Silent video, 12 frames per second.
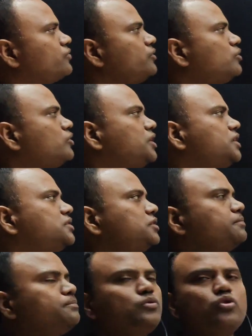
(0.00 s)
Fluorine is
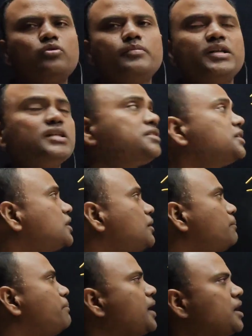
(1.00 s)
a poor minus I
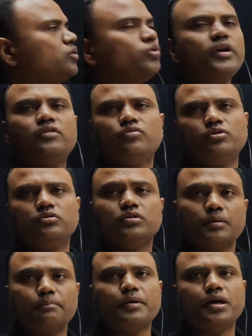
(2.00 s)
compared to NO2.
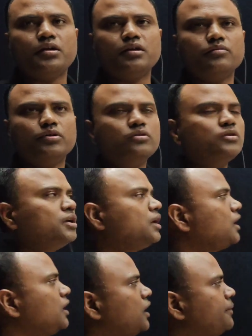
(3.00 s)
Compared to NO2.
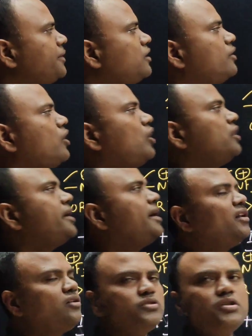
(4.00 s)
Among all the
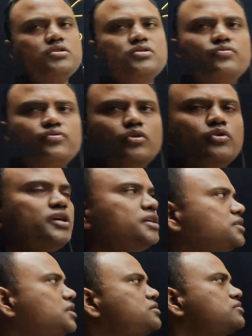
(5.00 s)
halogens, fluorine
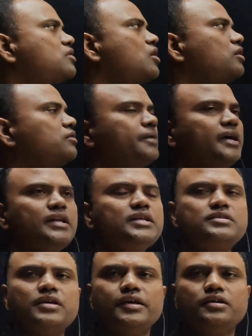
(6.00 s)
is a strong
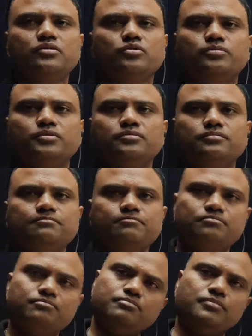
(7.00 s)
minus I group.
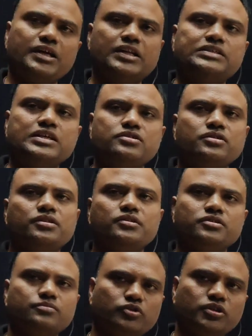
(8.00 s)
Minus I
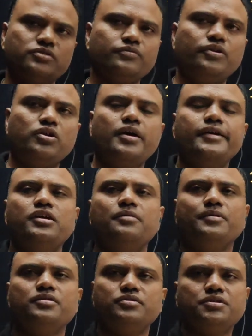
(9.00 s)
strength is more, its withdrawing
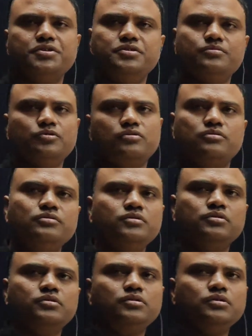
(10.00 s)
capacity is more.
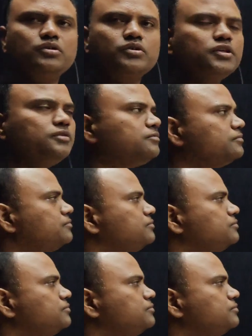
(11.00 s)
Okay.